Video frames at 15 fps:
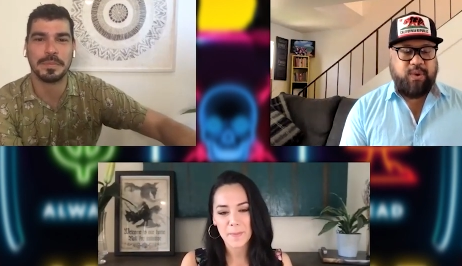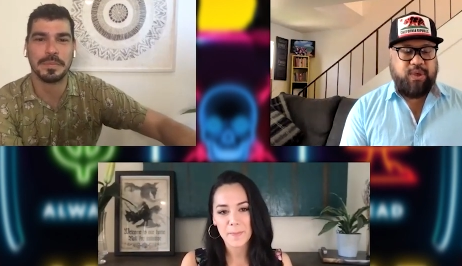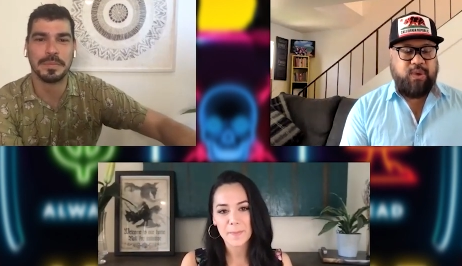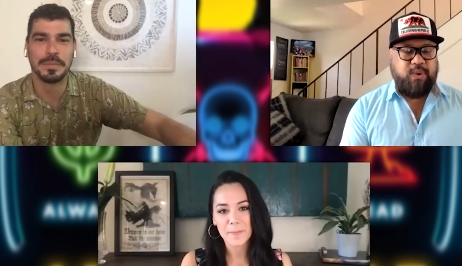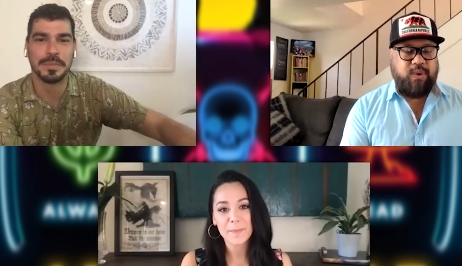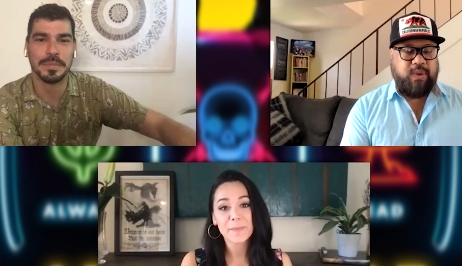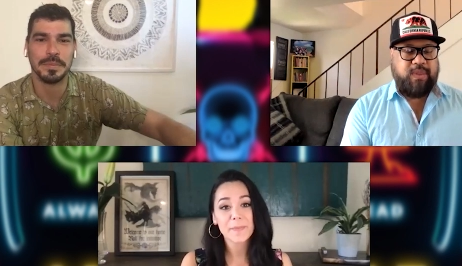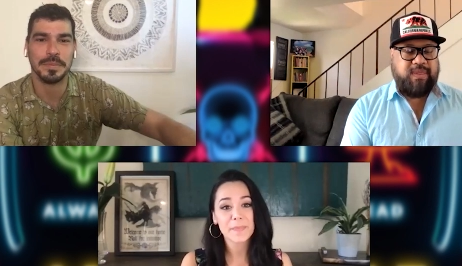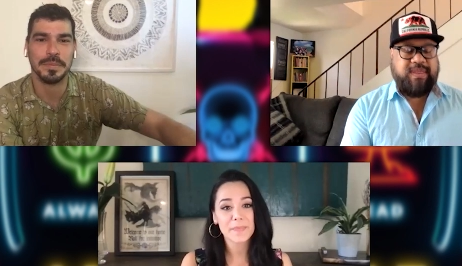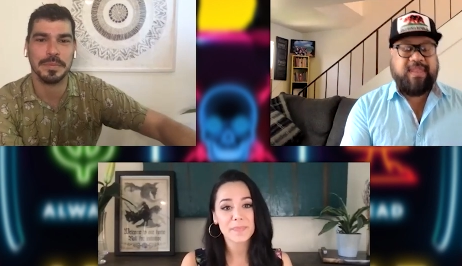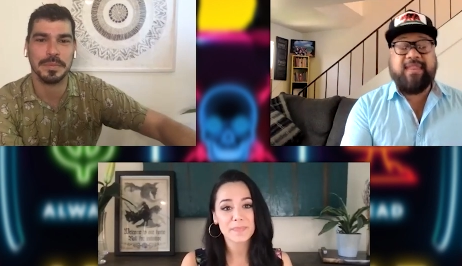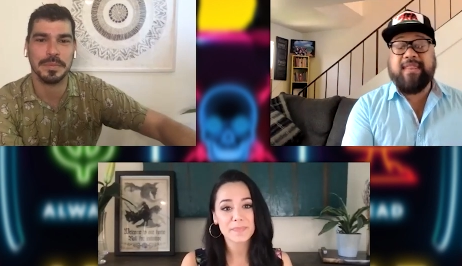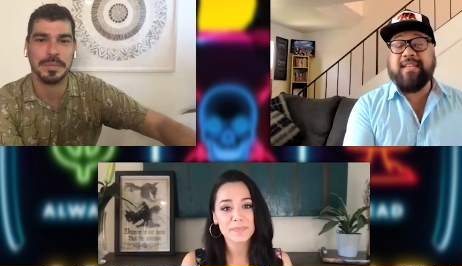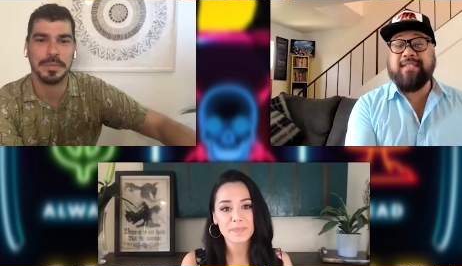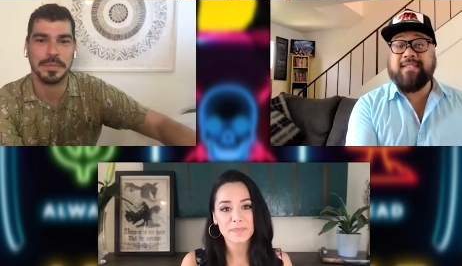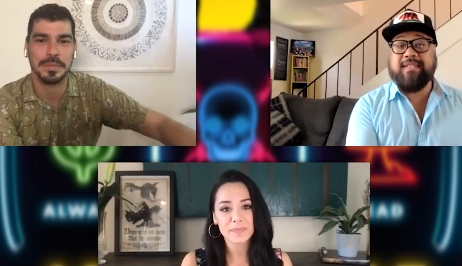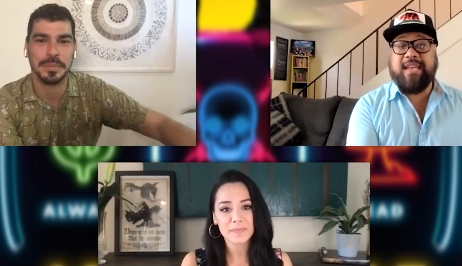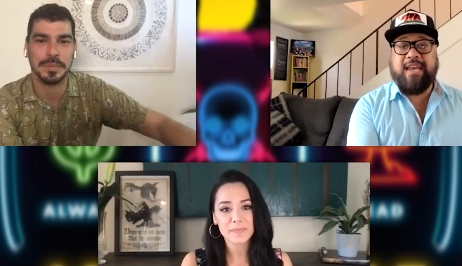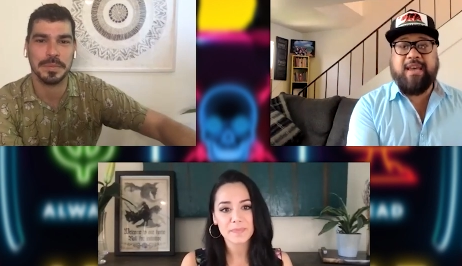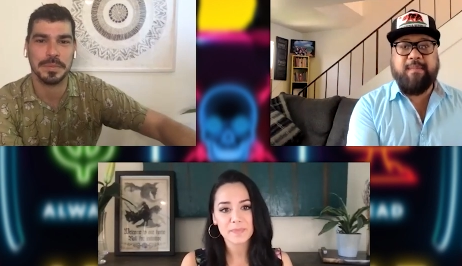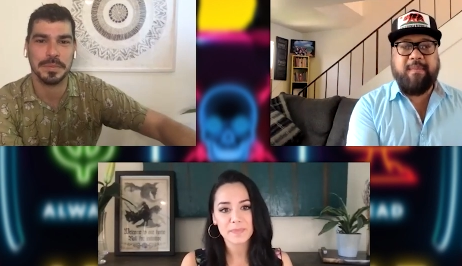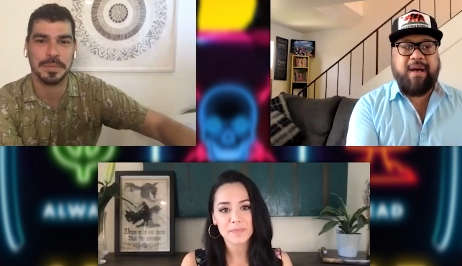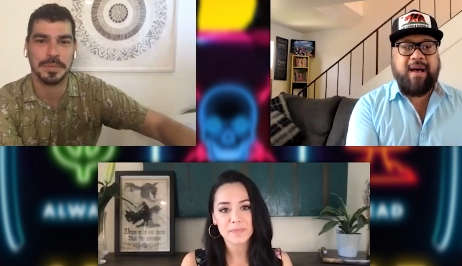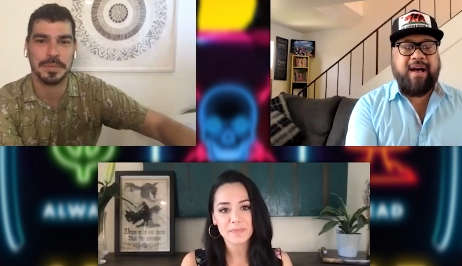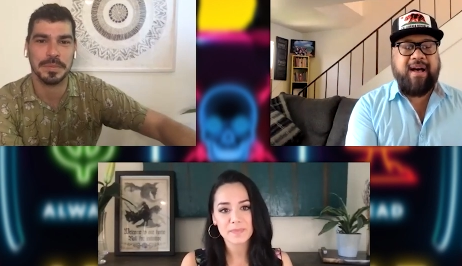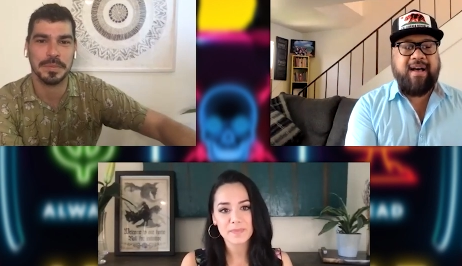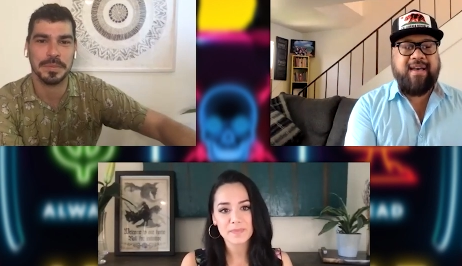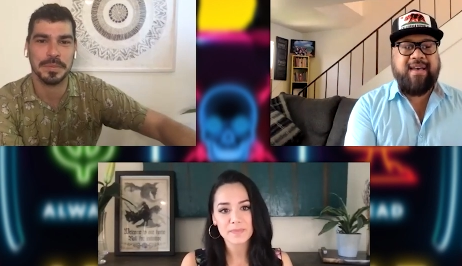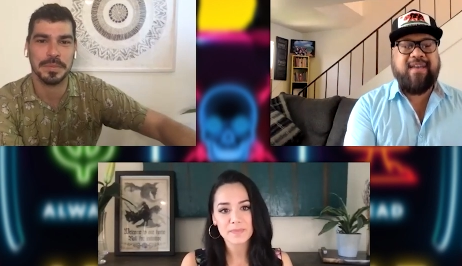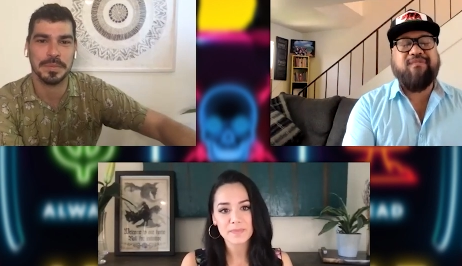Speaker 1: You th- this team uh,